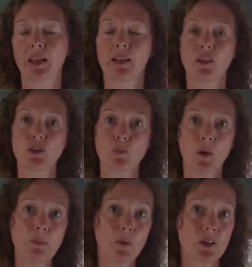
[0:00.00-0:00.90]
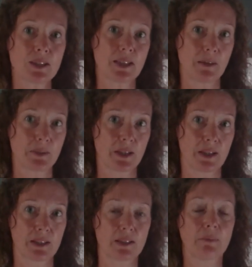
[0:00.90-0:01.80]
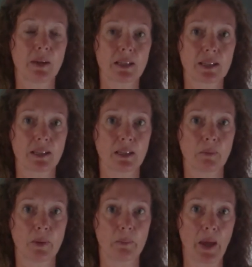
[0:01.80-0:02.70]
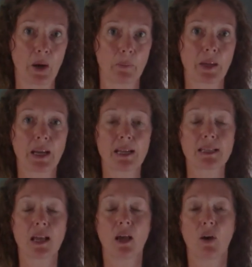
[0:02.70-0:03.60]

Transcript: Now, there's one more step to this that makes it a little bit better, because